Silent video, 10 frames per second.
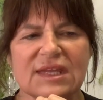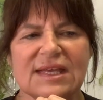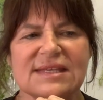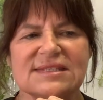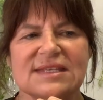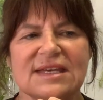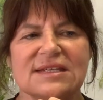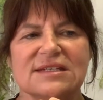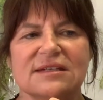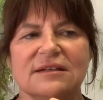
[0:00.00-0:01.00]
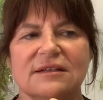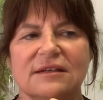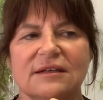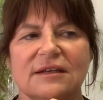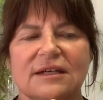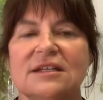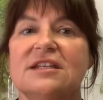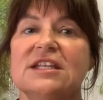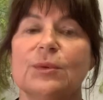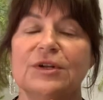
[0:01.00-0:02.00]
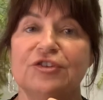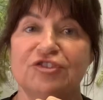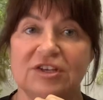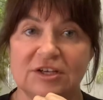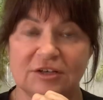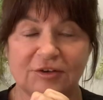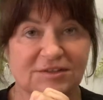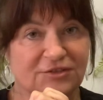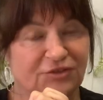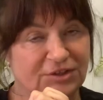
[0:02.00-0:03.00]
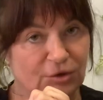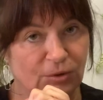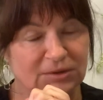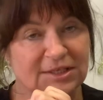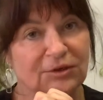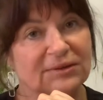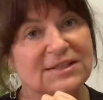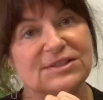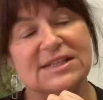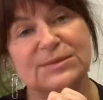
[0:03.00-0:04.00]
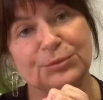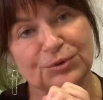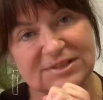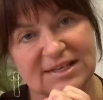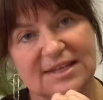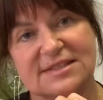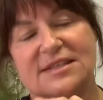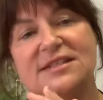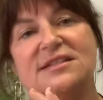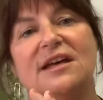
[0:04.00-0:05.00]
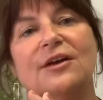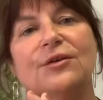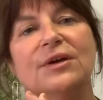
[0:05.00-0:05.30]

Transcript: I said, anything you want to share? Because I've written it all down, let's process this now.